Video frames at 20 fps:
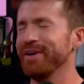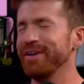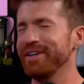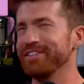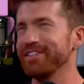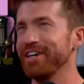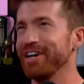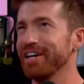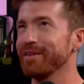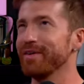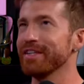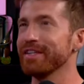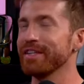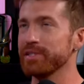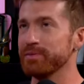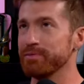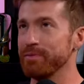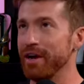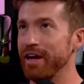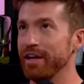talking about
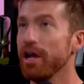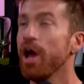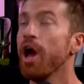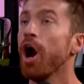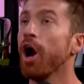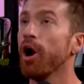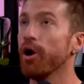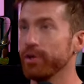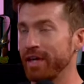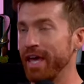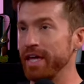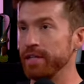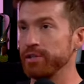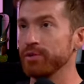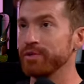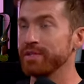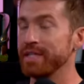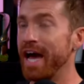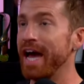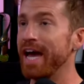the spread. Okay,
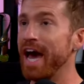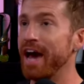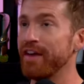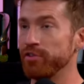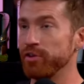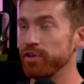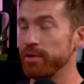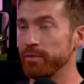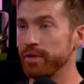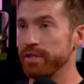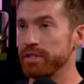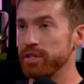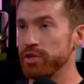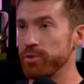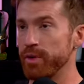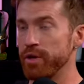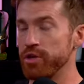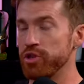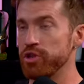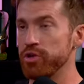so Sai, after the Brynn
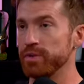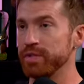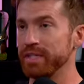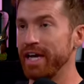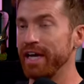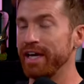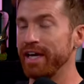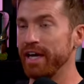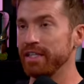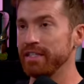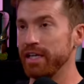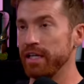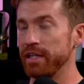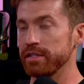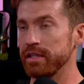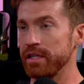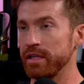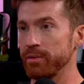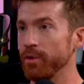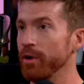situation, she was like, I can't take
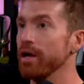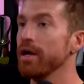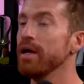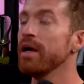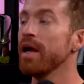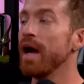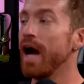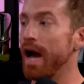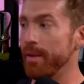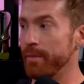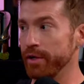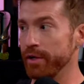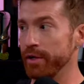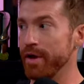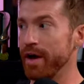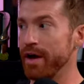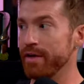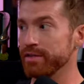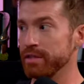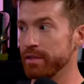this anymore. I'm going to
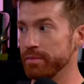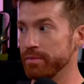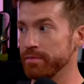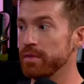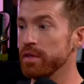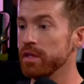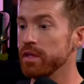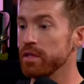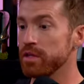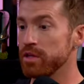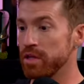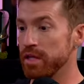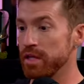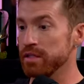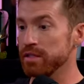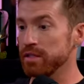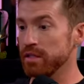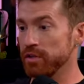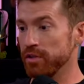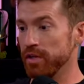go have some
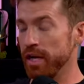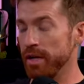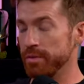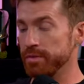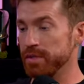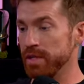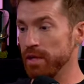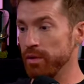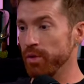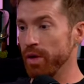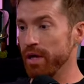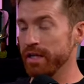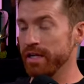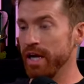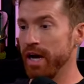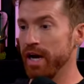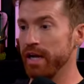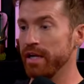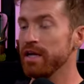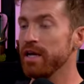cheese and grapes and whatnot.